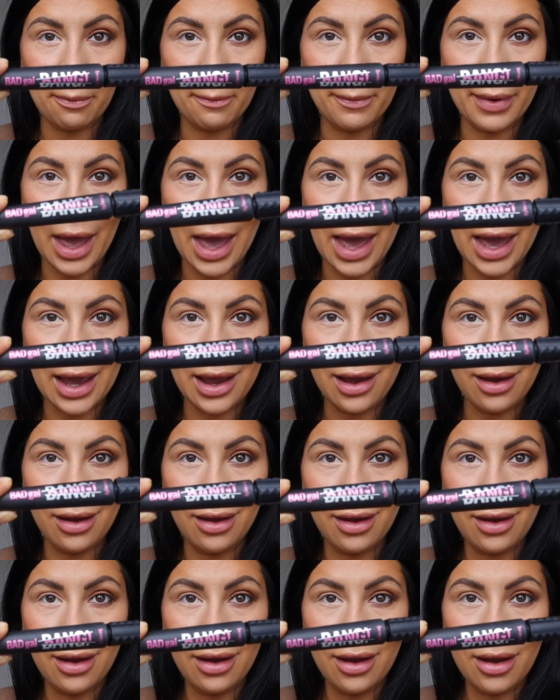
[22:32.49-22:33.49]
Bang
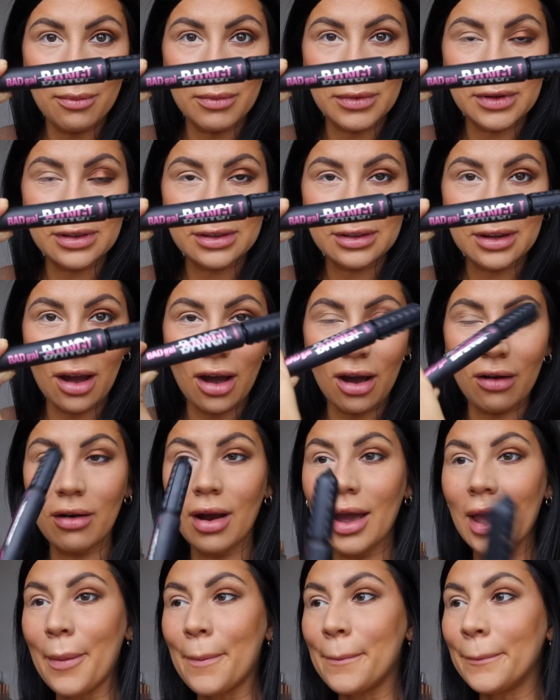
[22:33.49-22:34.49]

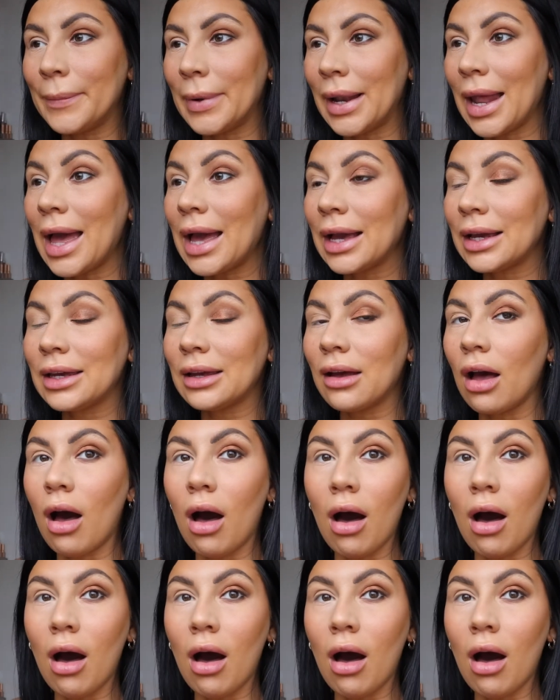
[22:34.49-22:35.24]
mascara in black.